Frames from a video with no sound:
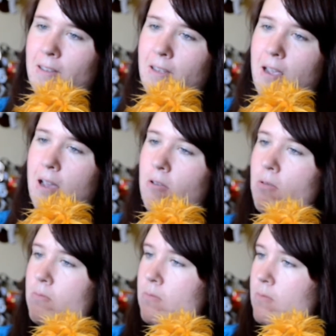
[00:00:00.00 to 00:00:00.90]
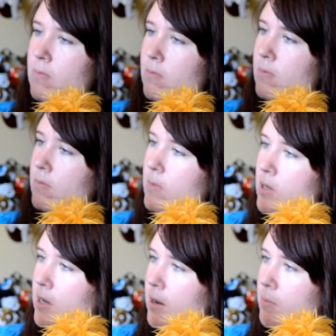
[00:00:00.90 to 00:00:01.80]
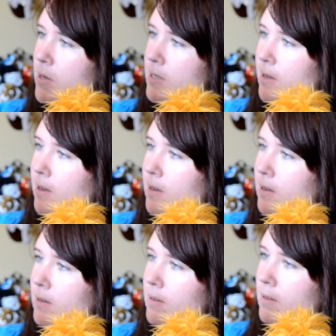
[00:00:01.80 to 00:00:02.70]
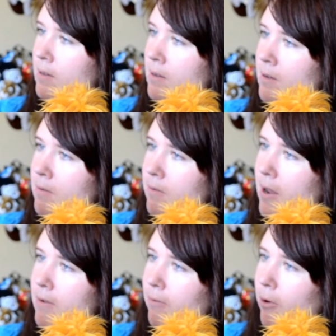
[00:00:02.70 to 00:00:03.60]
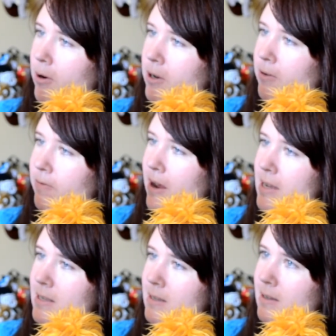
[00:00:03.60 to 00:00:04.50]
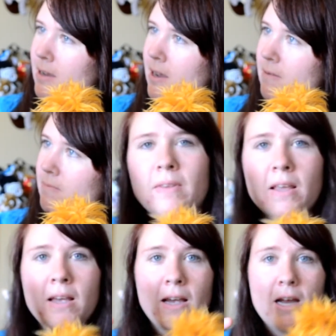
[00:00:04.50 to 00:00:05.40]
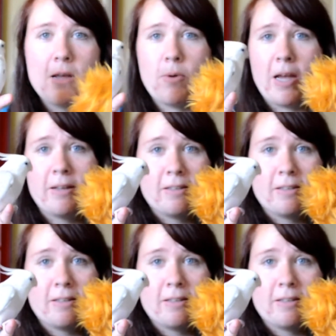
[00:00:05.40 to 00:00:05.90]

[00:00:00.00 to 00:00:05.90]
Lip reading: Yeah, oh! Did you get a piece of fake fur in your face? Yeah. Anyway.